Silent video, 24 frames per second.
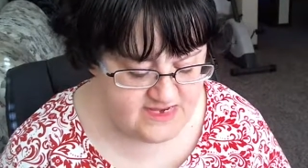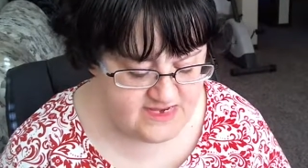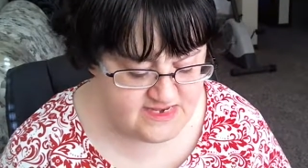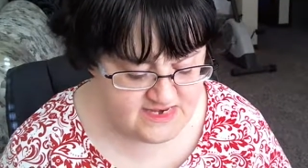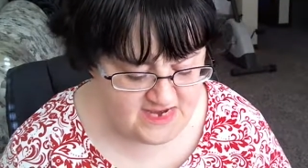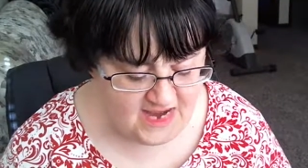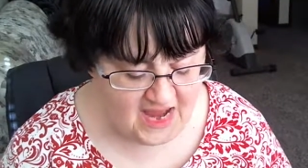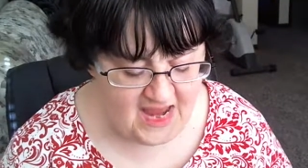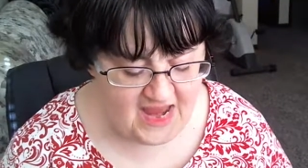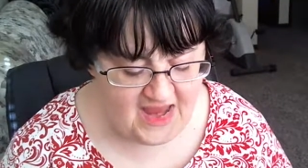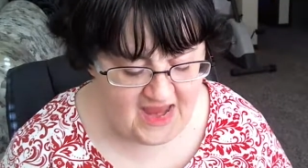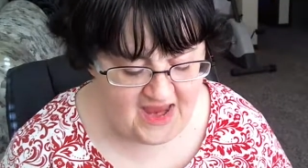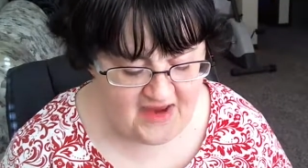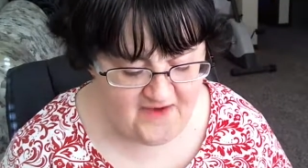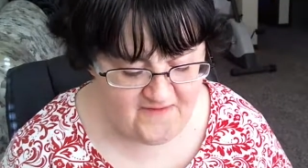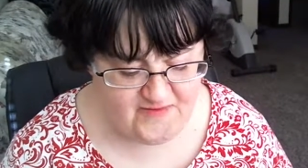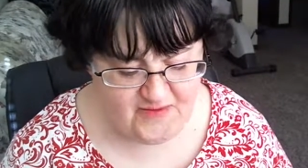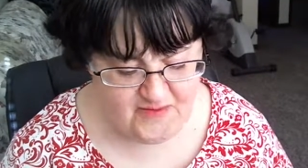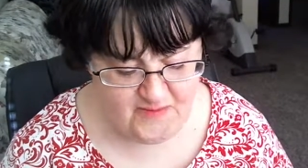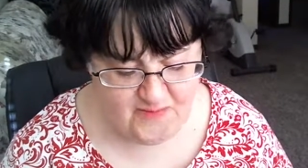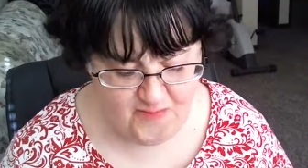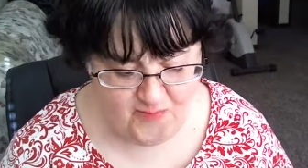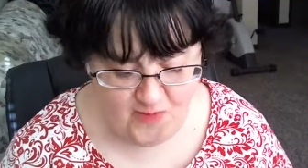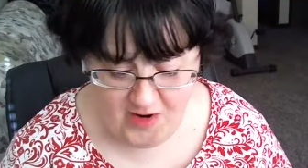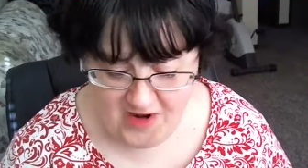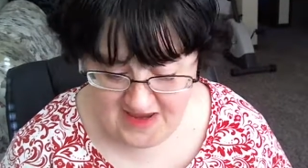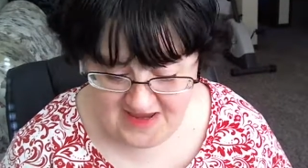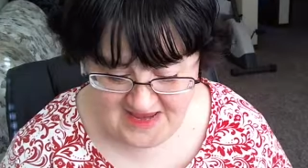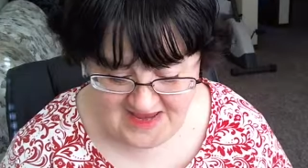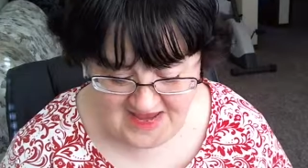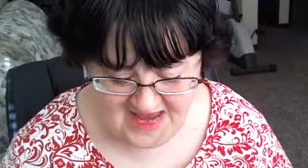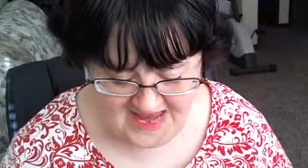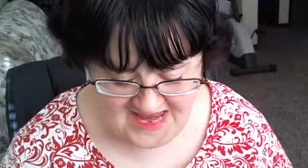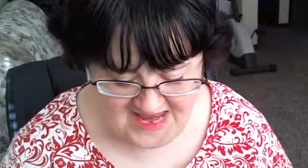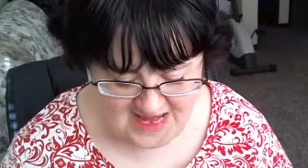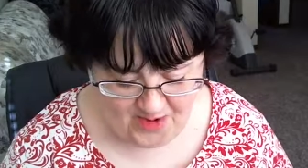Not every
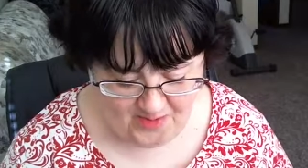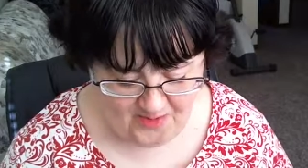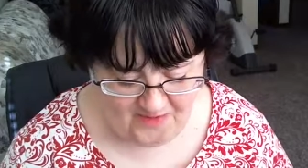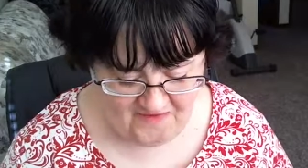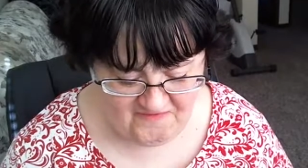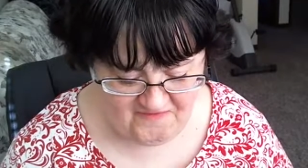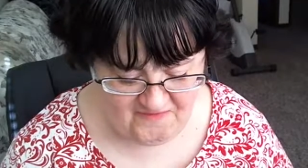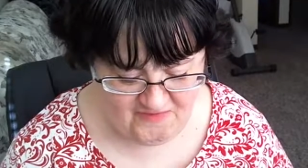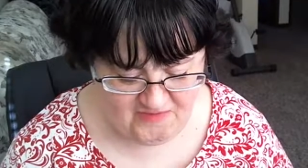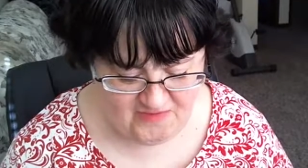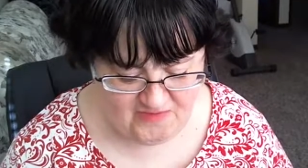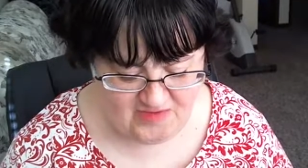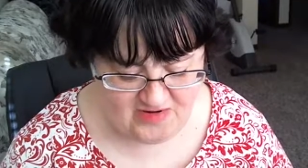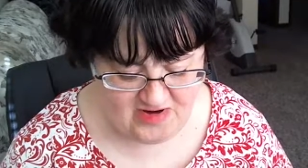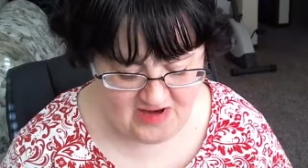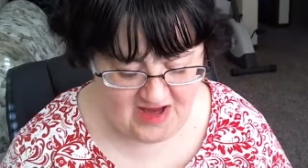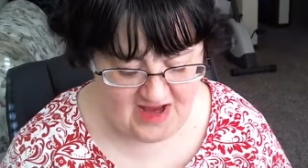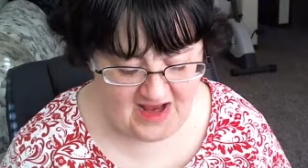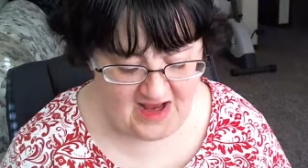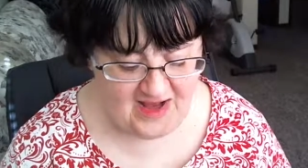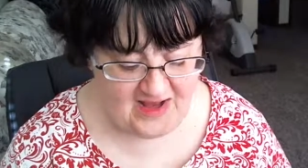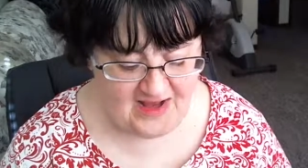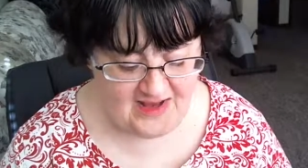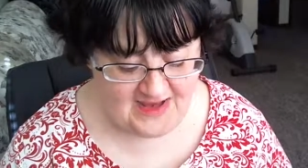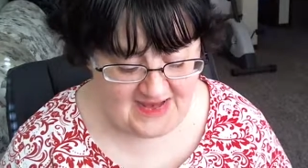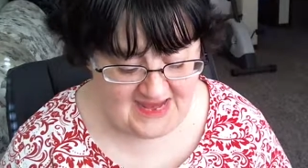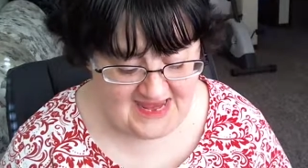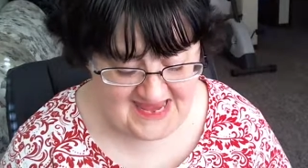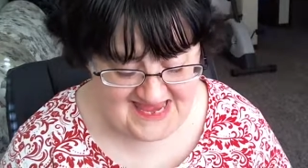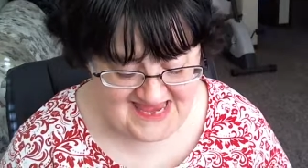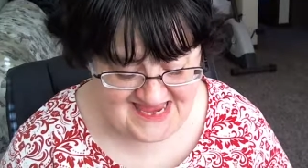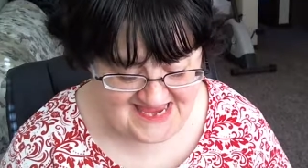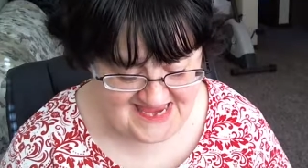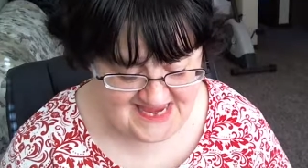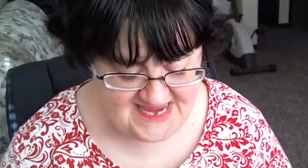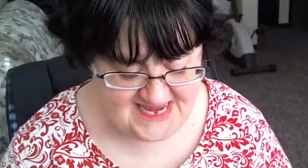process, however,
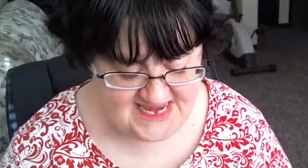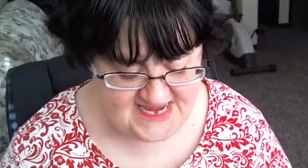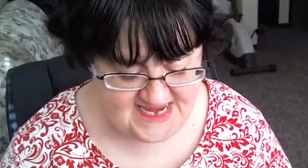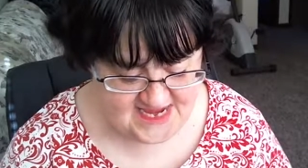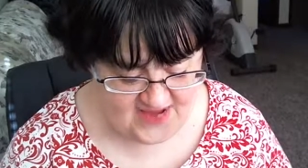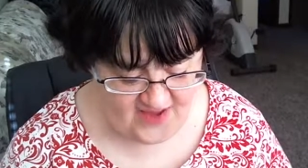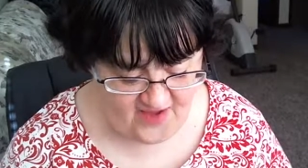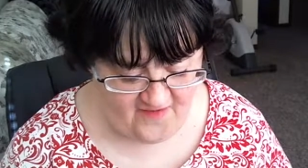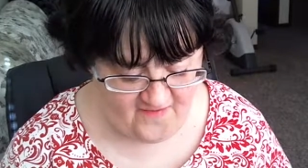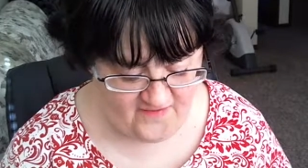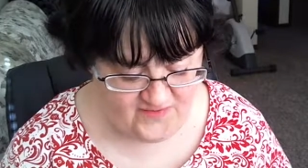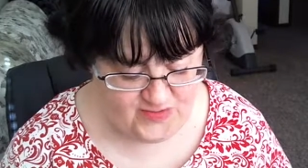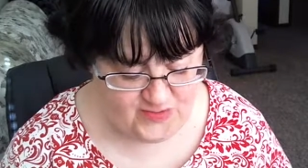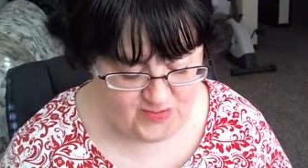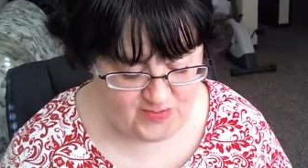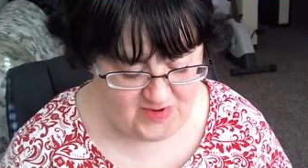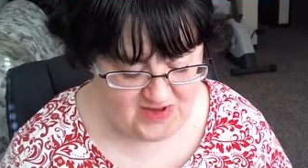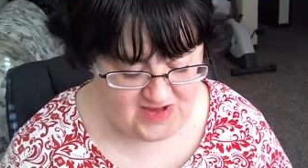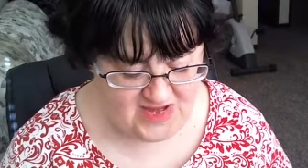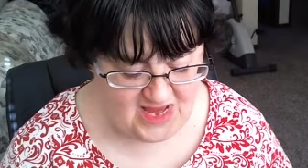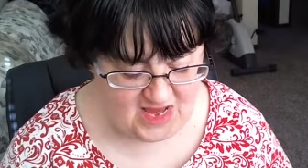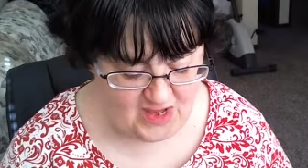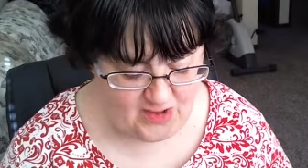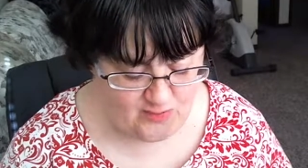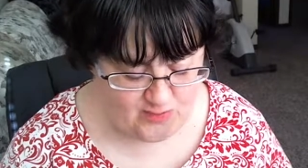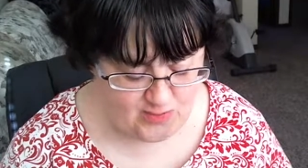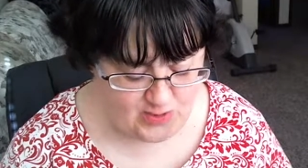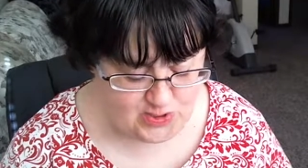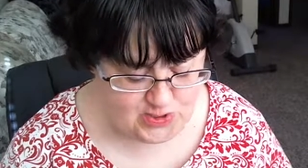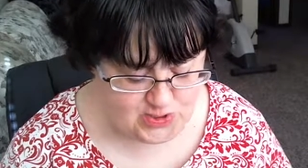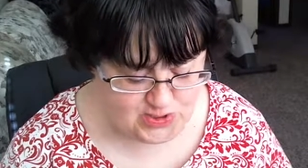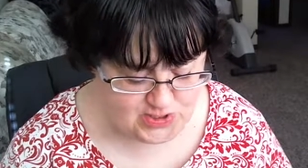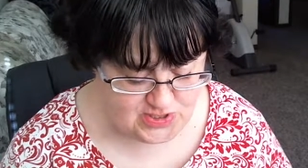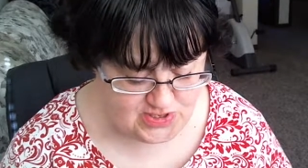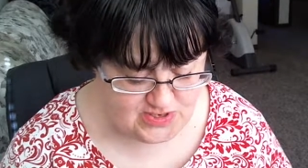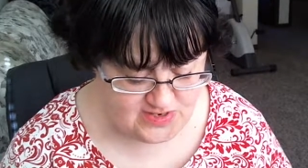lends itself to
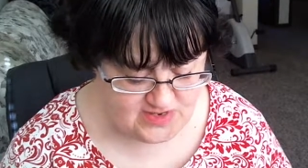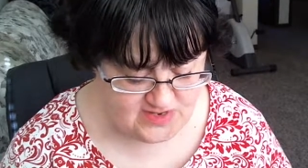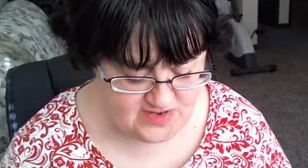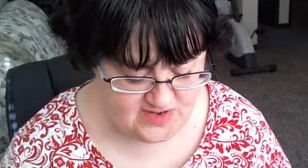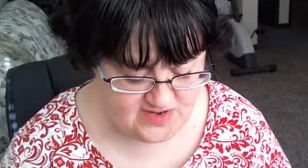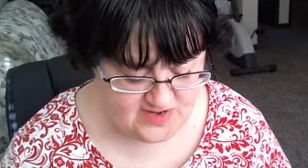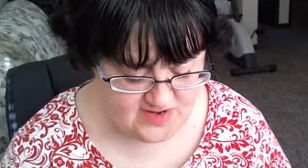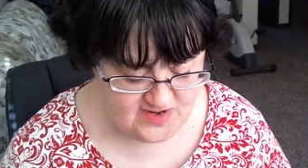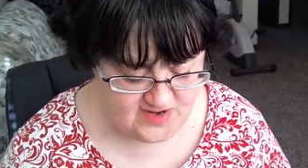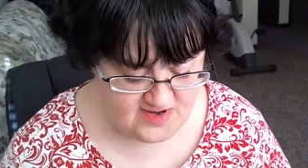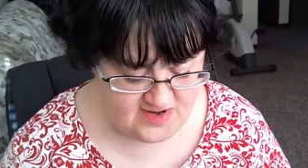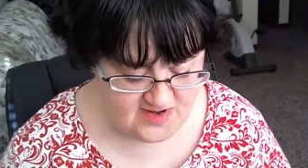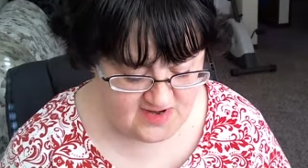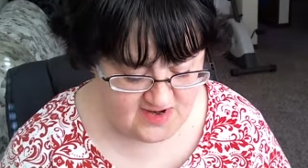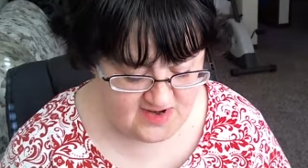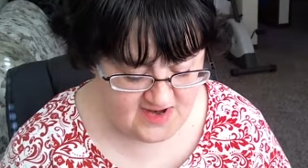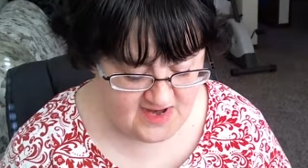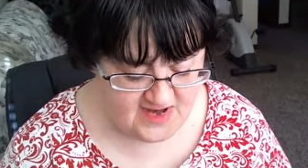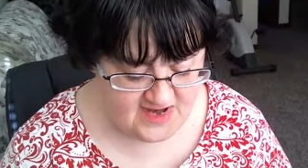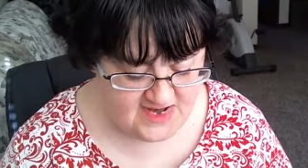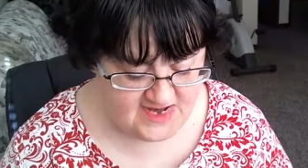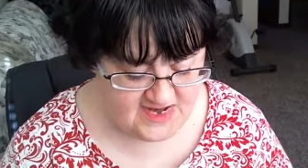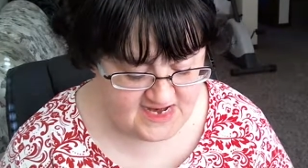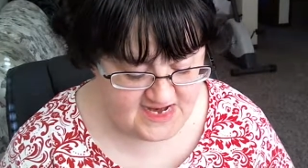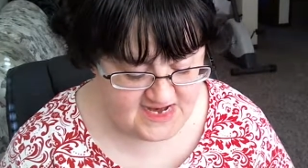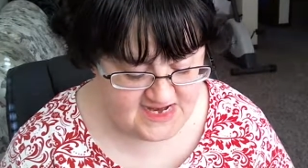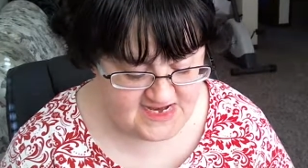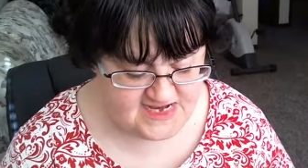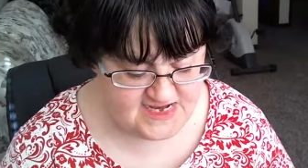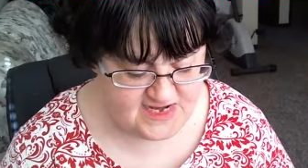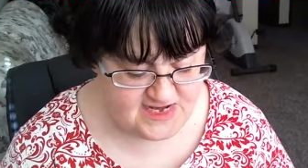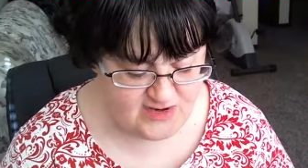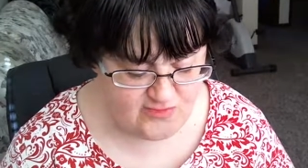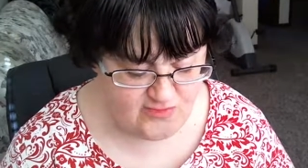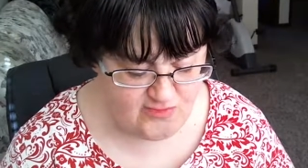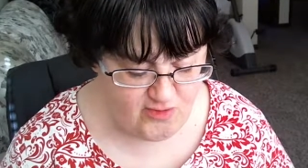acceleration.
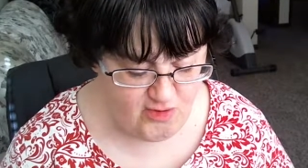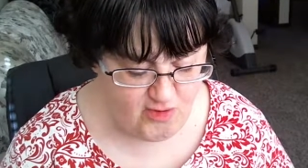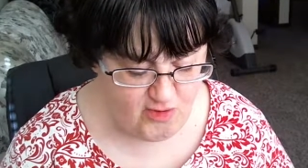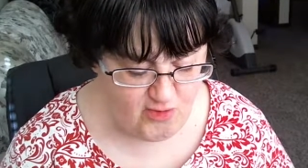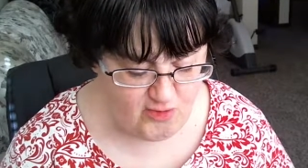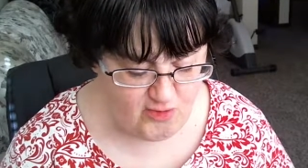Consider